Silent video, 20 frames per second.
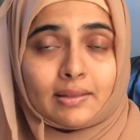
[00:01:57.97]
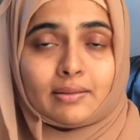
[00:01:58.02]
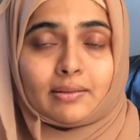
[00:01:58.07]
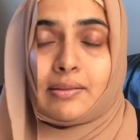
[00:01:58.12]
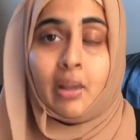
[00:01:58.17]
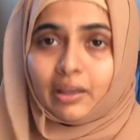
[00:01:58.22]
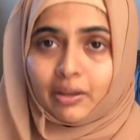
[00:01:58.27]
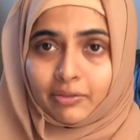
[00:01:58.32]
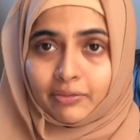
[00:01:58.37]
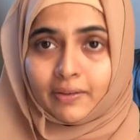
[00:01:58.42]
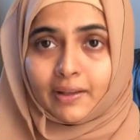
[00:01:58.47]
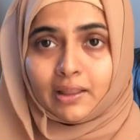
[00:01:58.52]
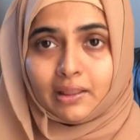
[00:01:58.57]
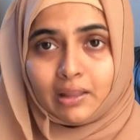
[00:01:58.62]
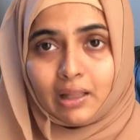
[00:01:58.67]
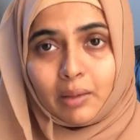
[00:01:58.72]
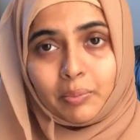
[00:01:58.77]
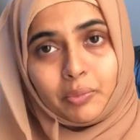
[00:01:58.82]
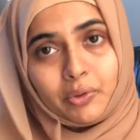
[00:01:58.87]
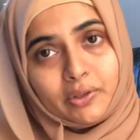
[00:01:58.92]
If
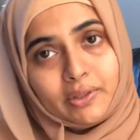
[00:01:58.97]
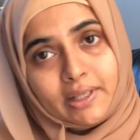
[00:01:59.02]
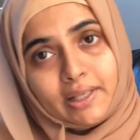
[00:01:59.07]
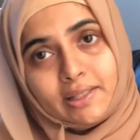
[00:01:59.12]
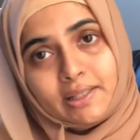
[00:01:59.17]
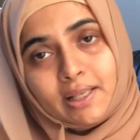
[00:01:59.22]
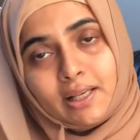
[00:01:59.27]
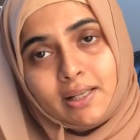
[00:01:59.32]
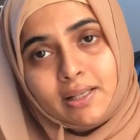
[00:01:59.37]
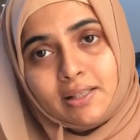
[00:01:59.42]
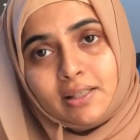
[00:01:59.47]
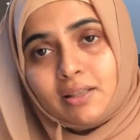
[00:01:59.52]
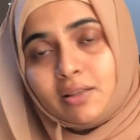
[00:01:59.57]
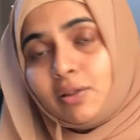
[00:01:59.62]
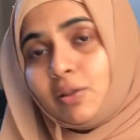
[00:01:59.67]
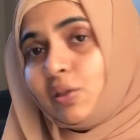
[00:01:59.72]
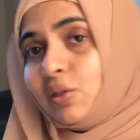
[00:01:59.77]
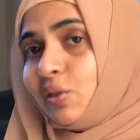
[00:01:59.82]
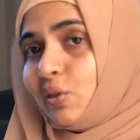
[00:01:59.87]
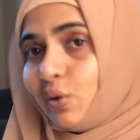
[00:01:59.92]
Allah protects us,
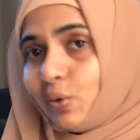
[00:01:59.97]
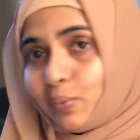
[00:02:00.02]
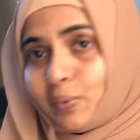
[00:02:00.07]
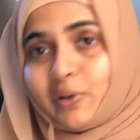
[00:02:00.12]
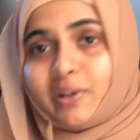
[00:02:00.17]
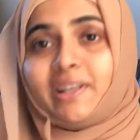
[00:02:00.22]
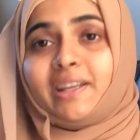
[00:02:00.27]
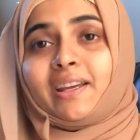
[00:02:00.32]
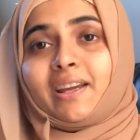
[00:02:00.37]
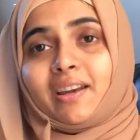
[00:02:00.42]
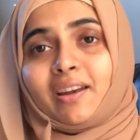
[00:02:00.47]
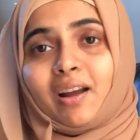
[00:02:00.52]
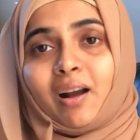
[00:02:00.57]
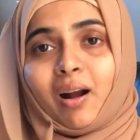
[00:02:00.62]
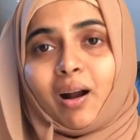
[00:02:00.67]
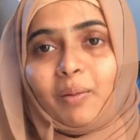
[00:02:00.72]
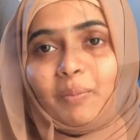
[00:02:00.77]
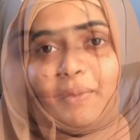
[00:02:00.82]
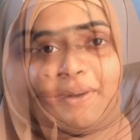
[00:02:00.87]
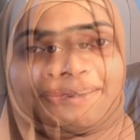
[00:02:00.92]
nobody can
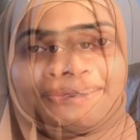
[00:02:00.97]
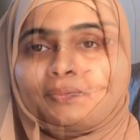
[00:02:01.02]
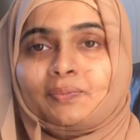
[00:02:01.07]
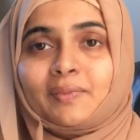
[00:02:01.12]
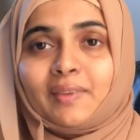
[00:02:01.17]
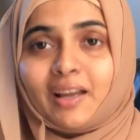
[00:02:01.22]
harm us.